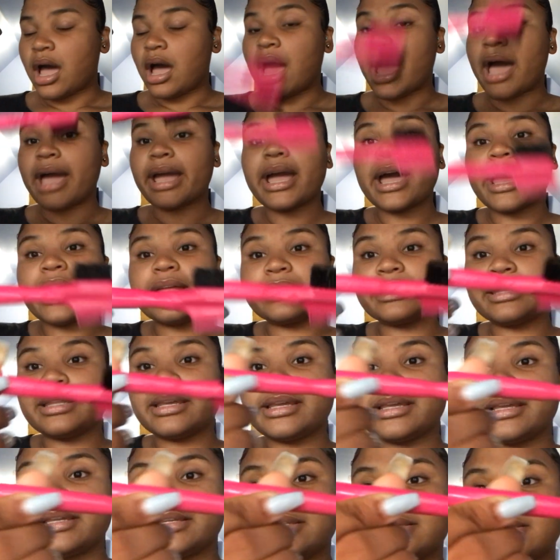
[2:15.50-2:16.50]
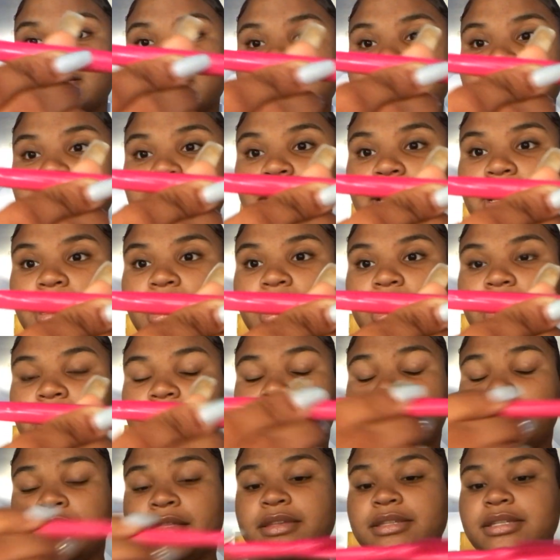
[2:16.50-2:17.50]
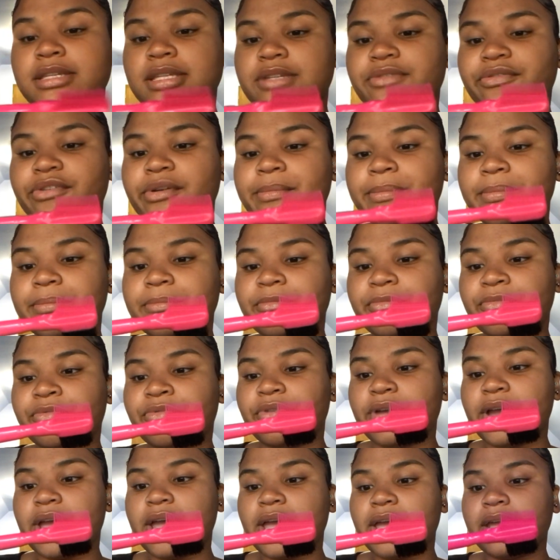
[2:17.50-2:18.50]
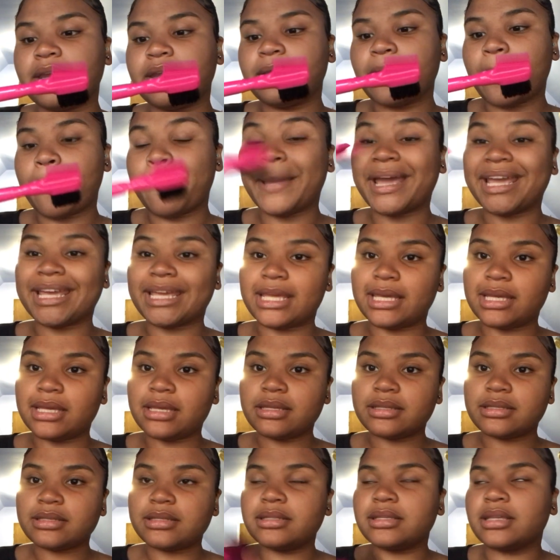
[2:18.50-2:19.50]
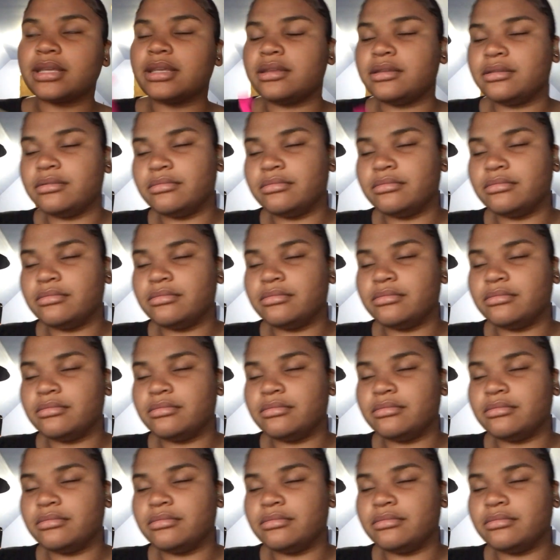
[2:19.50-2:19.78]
I got this. This is from Red by Kiss.